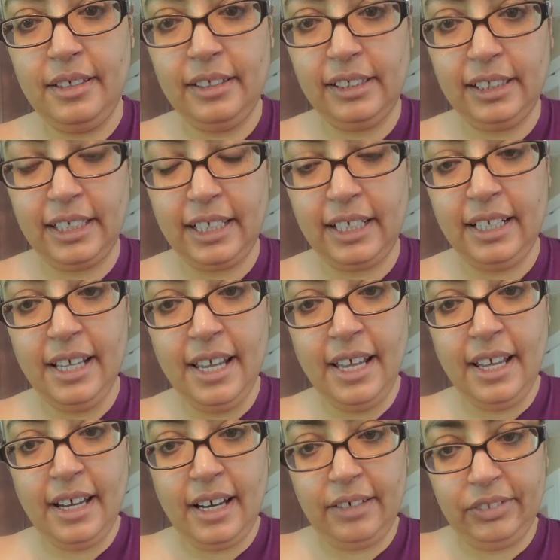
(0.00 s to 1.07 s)
look at that.
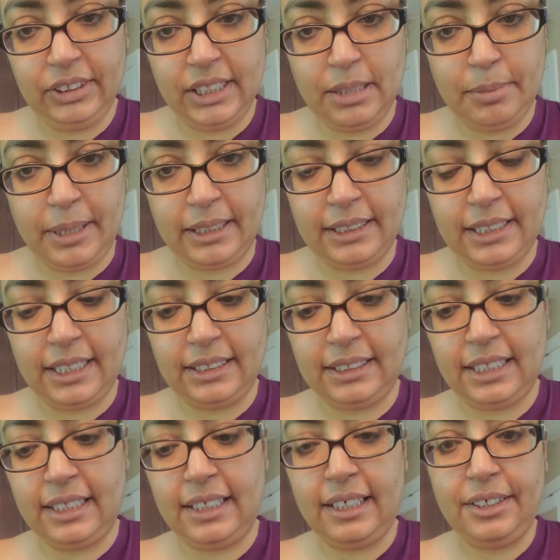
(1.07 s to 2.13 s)
Obviously the backside is
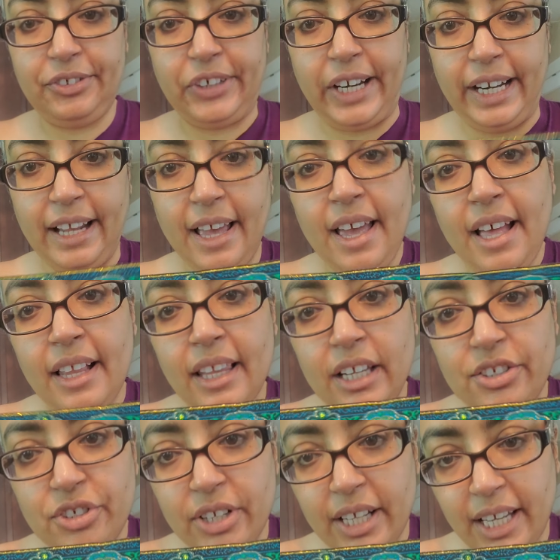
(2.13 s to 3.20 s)
not that great.
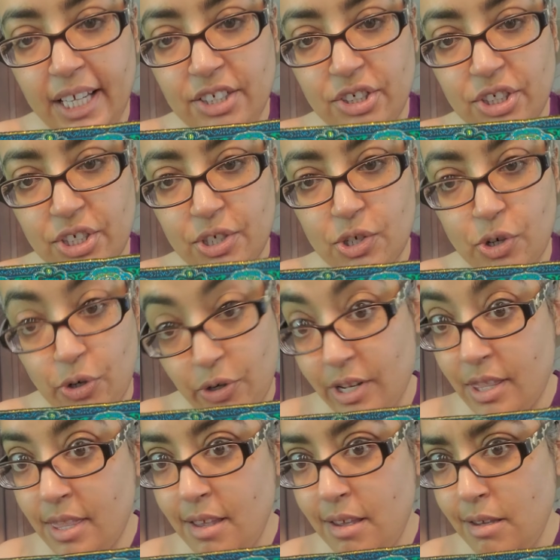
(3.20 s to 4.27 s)
Like, should I edge a skirt
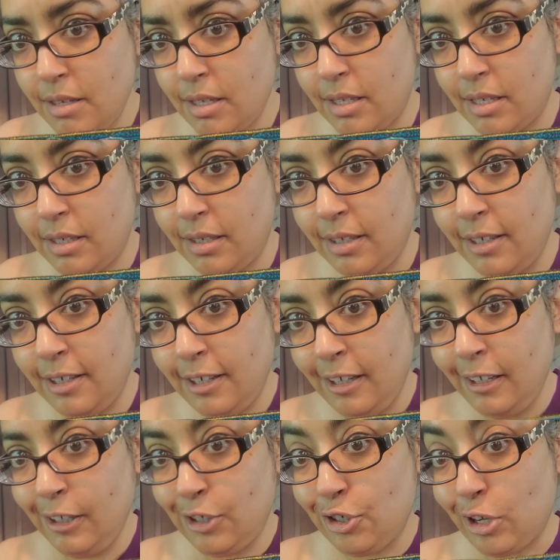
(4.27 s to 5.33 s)
in this?
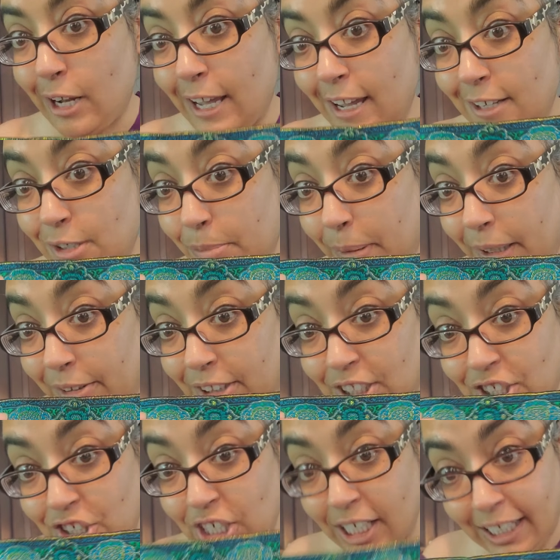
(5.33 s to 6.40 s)
Should I edge a pair
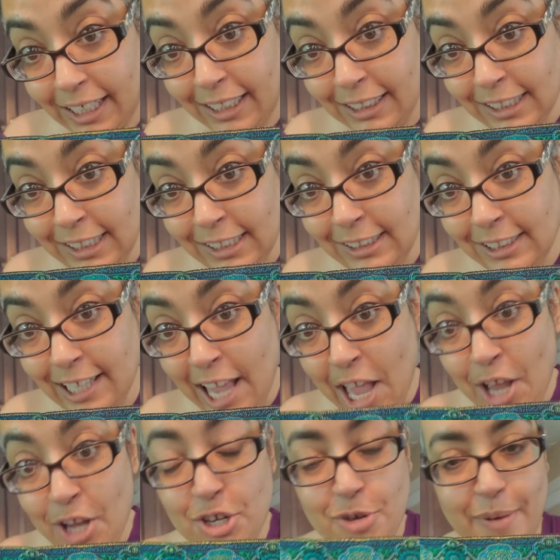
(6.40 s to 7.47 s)
of jeans?
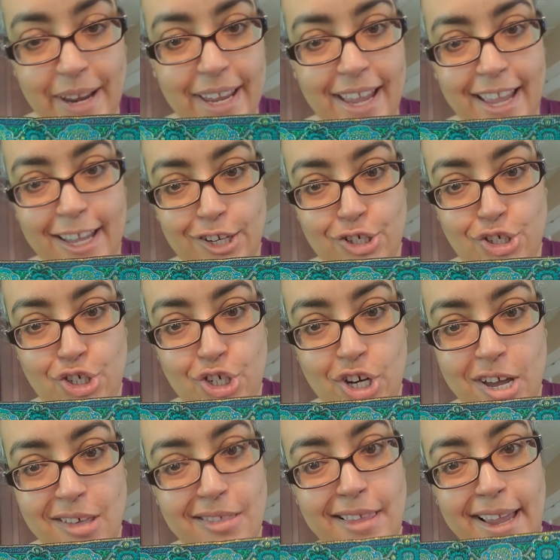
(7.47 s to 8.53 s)
Do I
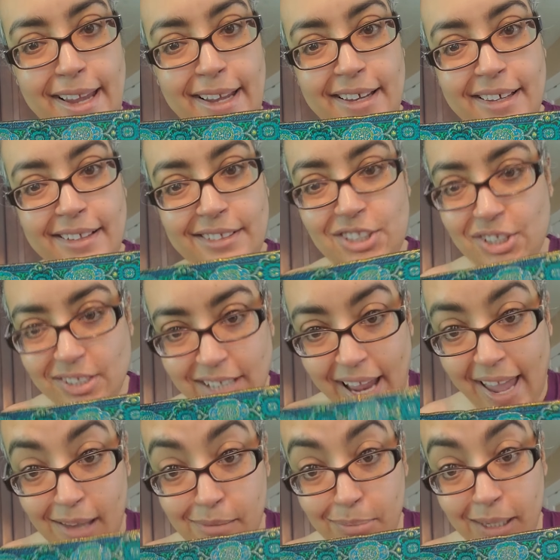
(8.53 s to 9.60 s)
edge like just a
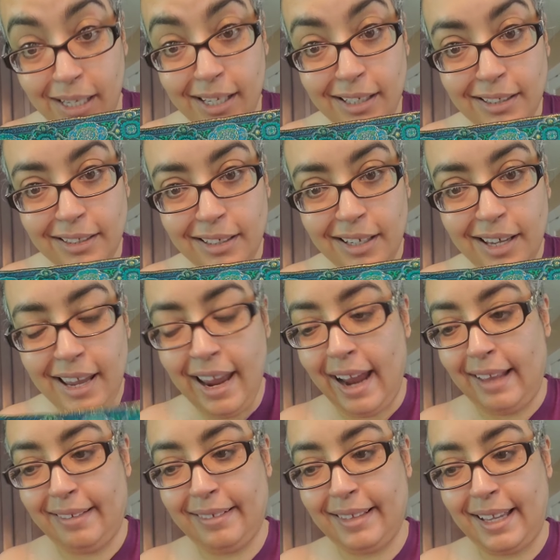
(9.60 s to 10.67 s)
hat band
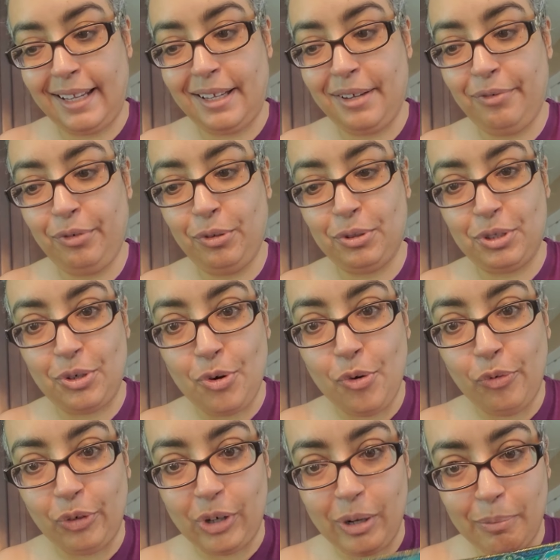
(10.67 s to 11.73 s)
and then like fold it
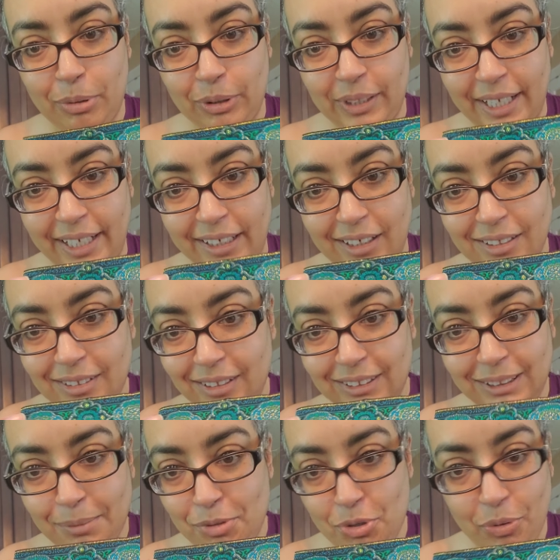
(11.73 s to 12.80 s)
over and put like
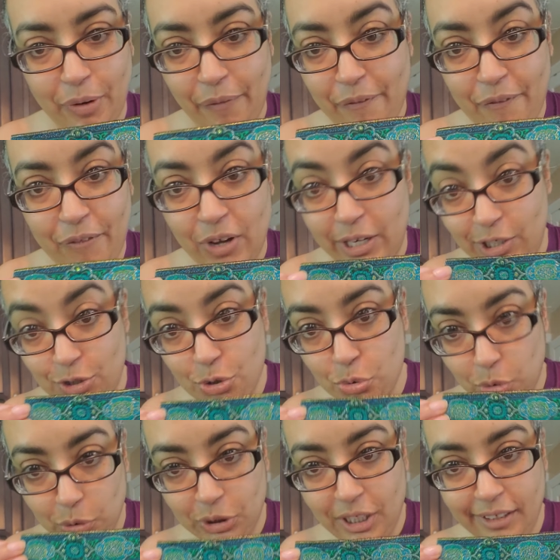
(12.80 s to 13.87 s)
some sort of fun
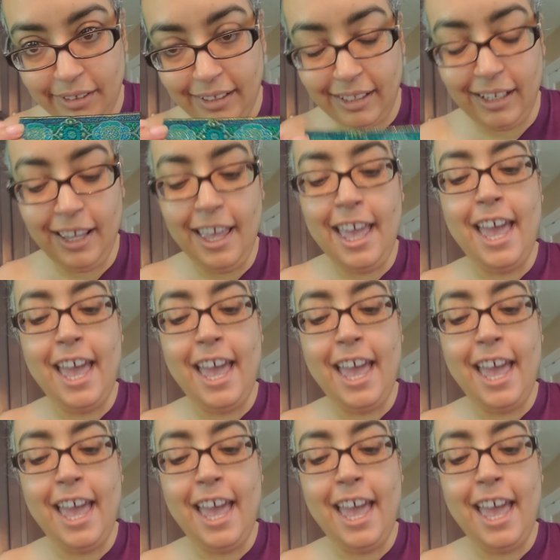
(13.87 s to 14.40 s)
jewel on it?